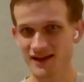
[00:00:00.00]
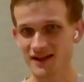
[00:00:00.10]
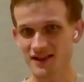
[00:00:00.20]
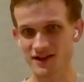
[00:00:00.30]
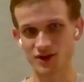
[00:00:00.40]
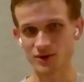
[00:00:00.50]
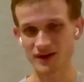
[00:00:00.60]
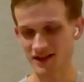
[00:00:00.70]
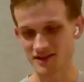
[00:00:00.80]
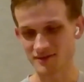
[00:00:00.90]

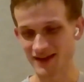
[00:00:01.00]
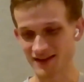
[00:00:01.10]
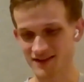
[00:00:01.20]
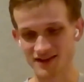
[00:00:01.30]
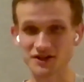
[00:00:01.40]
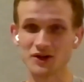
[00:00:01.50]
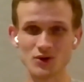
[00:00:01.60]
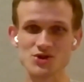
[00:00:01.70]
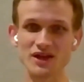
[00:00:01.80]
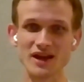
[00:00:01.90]
security demanding
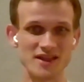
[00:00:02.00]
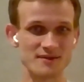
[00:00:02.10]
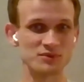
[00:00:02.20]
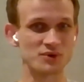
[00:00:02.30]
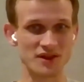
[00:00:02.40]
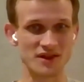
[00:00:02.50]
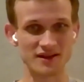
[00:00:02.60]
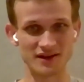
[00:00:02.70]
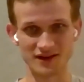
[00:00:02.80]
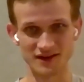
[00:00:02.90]
technology, and it's important
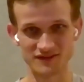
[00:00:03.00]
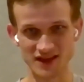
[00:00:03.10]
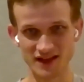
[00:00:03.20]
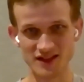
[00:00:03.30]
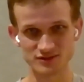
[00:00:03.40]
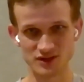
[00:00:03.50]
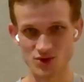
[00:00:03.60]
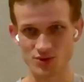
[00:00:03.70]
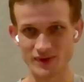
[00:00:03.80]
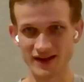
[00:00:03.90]
to kind of take it slow
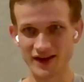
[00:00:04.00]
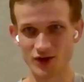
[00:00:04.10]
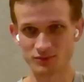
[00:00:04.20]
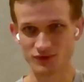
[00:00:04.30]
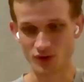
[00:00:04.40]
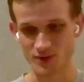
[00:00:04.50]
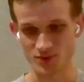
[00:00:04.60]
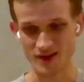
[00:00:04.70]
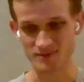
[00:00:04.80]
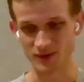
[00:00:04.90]
and try it out before we
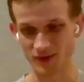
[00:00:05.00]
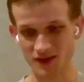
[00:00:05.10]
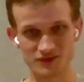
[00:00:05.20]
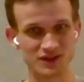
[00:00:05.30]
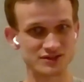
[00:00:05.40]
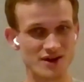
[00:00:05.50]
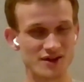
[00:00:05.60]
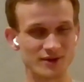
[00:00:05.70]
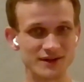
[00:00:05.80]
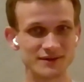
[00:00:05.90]
trust billions of dollars
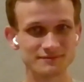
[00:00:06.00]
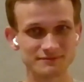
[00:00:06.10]
to it.